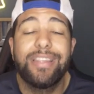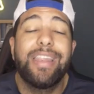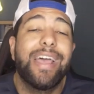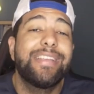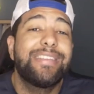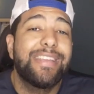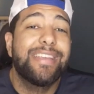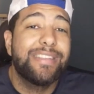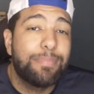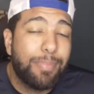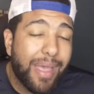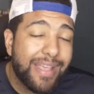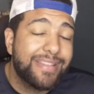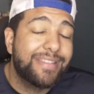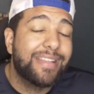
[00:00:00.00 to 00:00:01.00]
as his
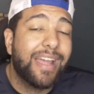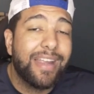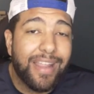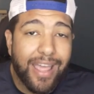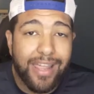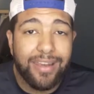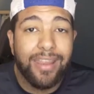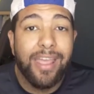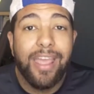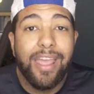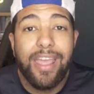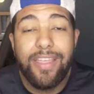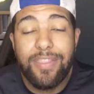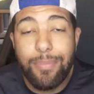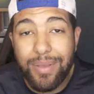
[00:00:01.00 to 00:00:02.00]
best tight end
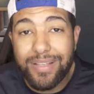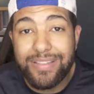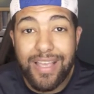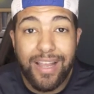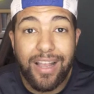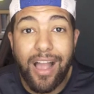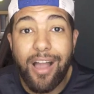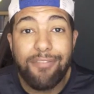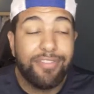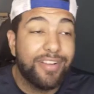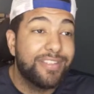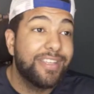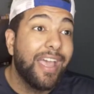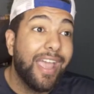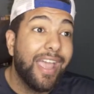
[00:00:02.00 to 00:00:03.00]
in the Big Ten Conference.